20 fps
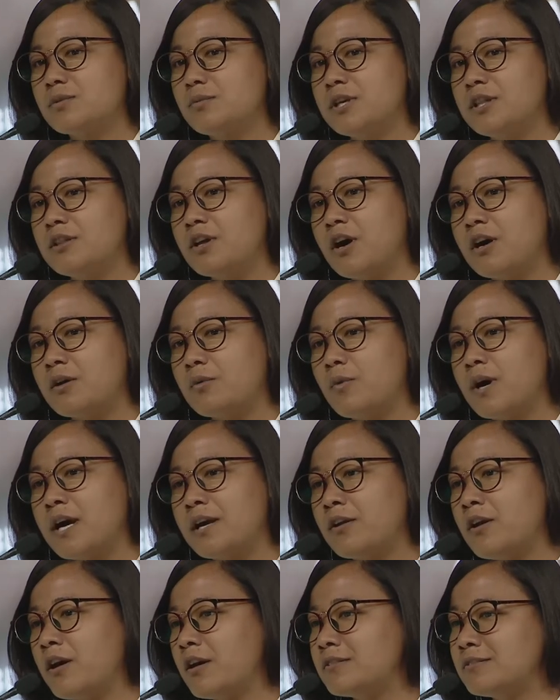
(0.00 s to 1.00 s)
So we thought,
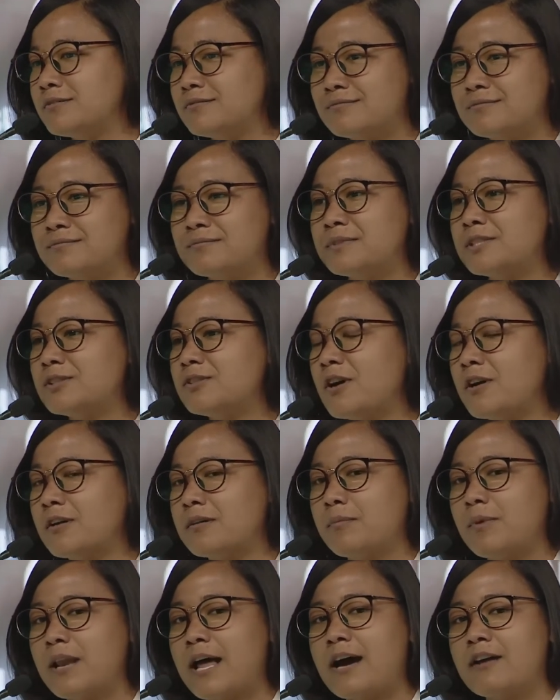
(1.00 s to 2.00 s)
why not
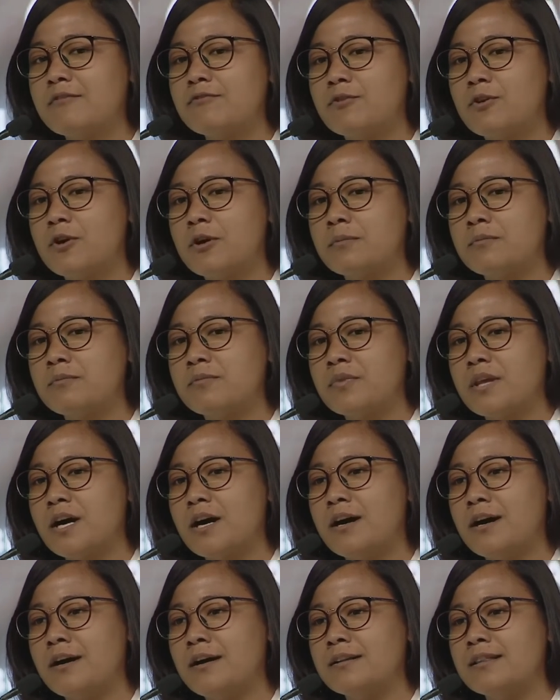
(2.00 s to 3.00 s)
start a platform
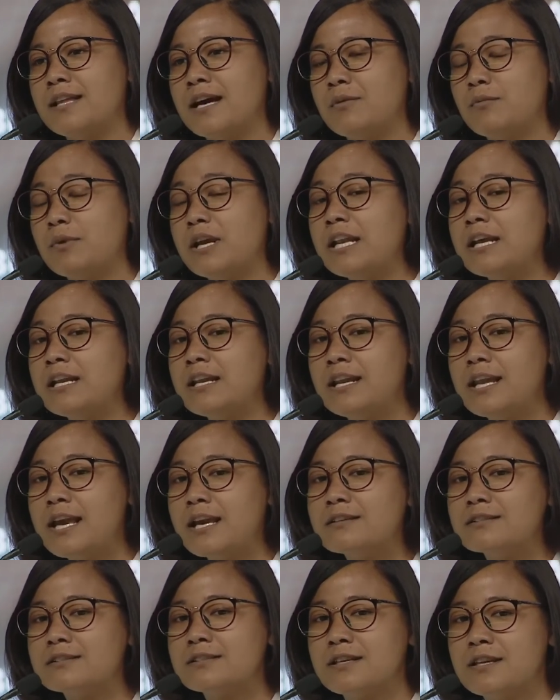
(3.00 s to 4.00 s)
that really
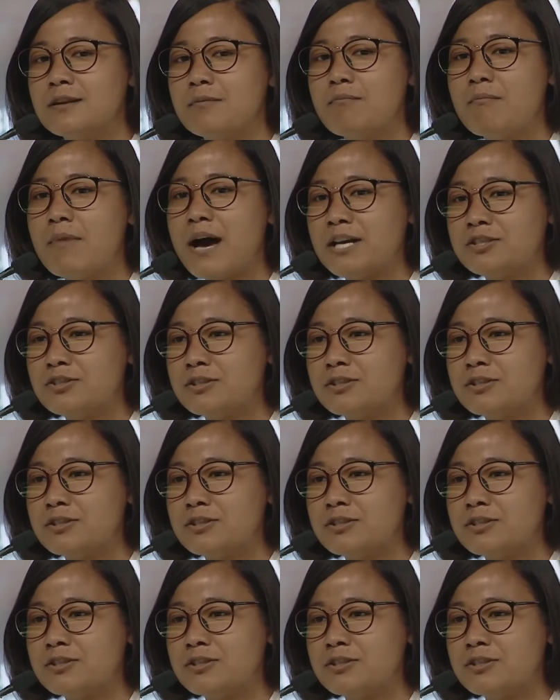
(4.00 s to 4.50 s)
links and